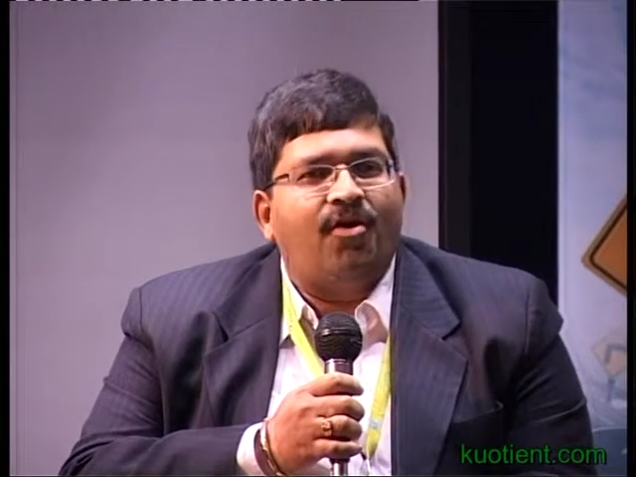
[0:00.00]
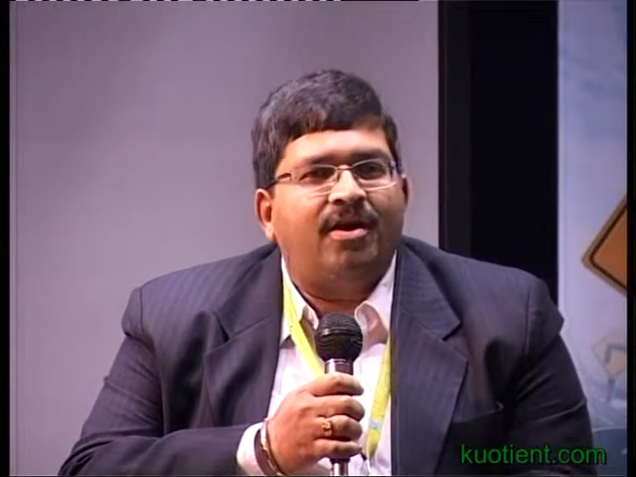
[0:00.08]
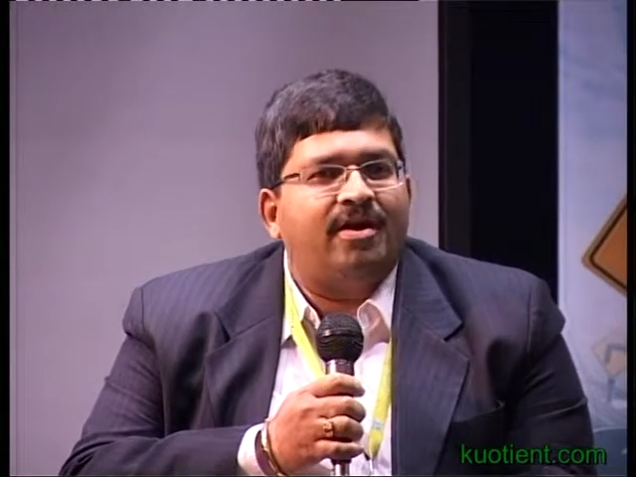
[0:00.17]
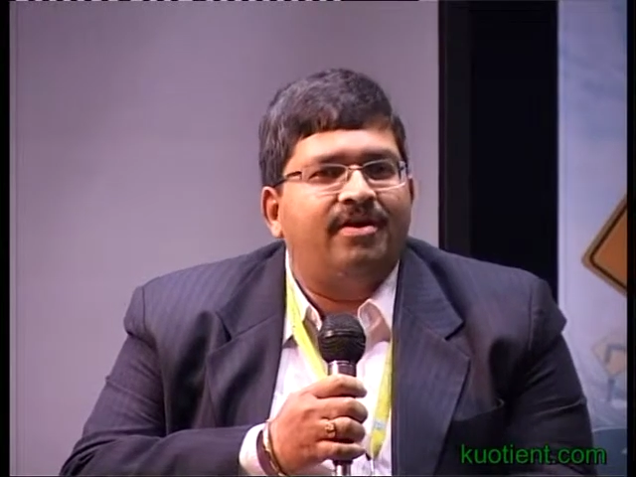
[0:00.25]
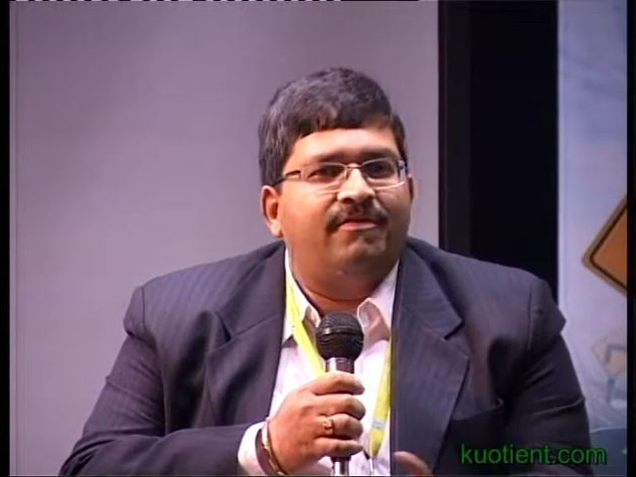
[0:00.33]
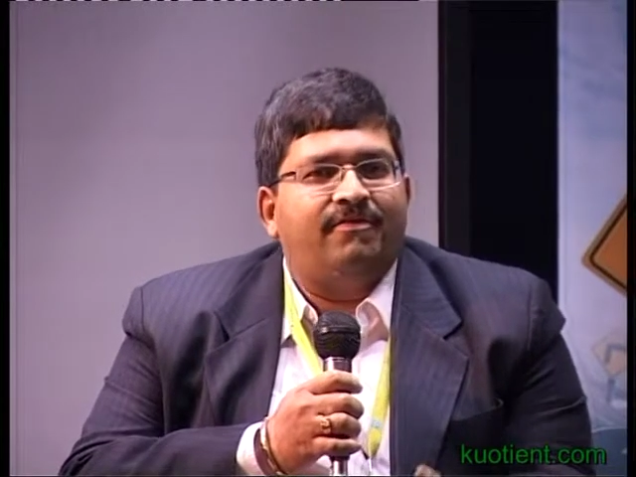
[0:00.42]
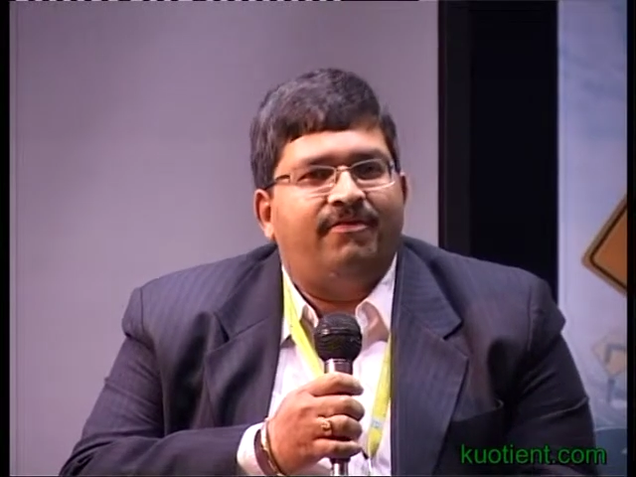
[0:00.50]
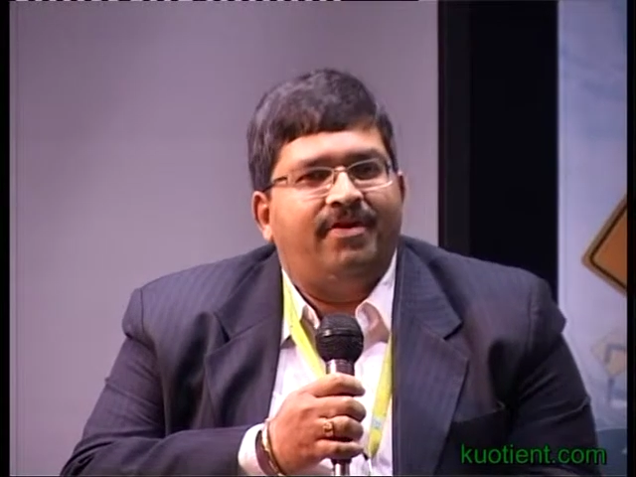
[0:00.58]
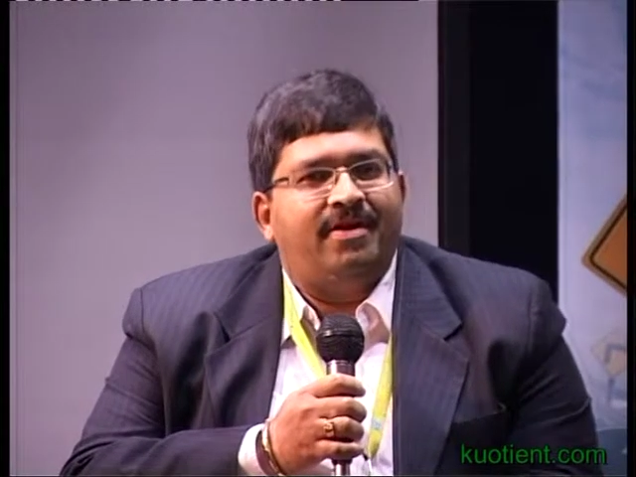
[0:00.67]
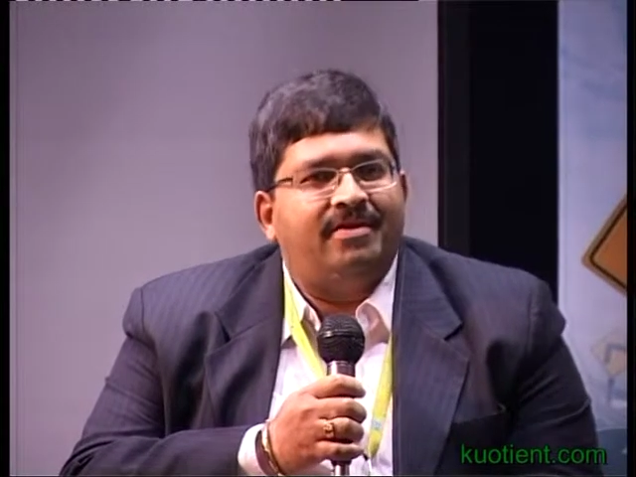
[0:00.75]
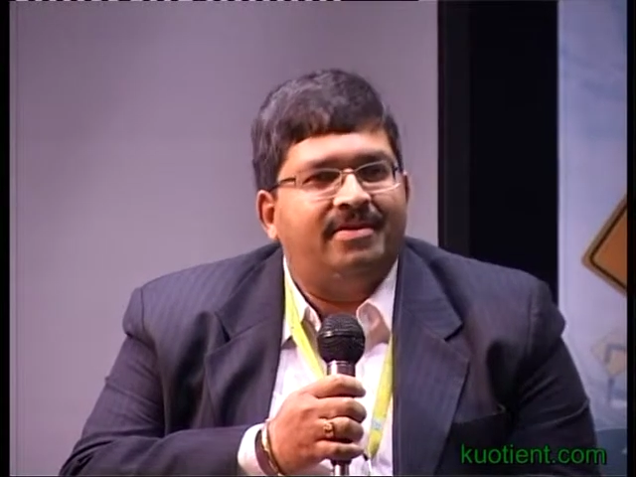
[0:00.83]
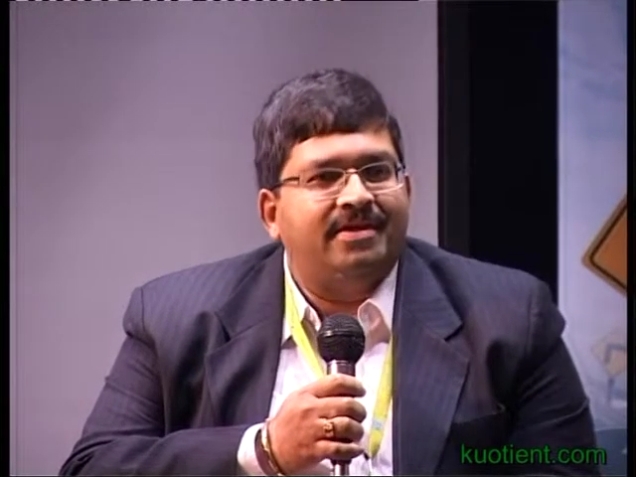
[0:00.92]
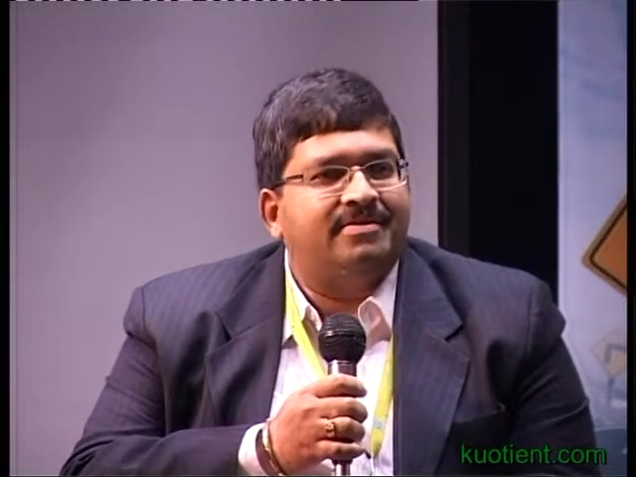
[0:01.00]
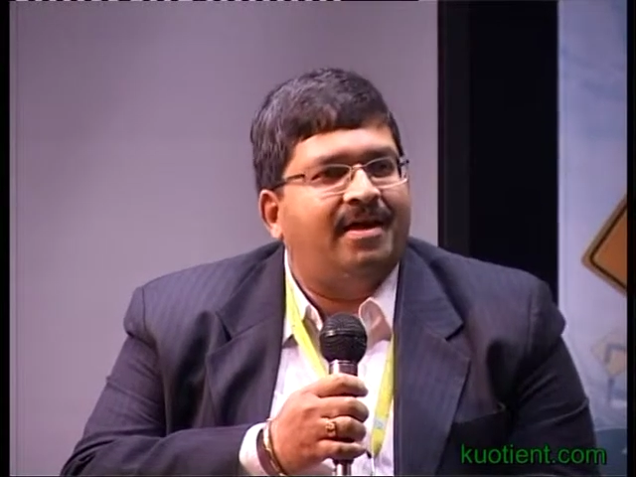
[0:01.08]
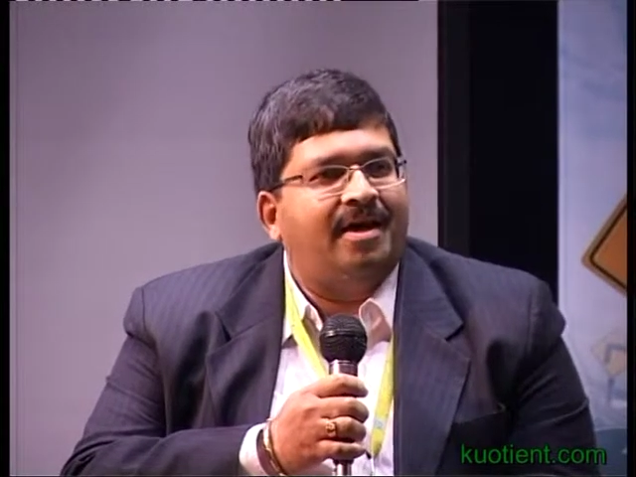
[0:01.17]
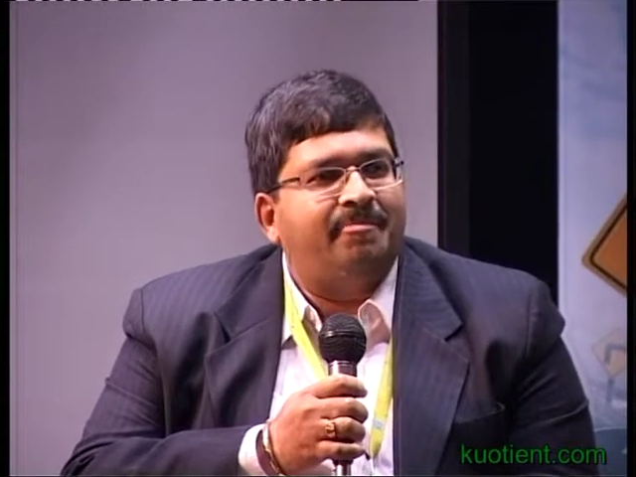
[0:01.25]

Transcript: all kind of things are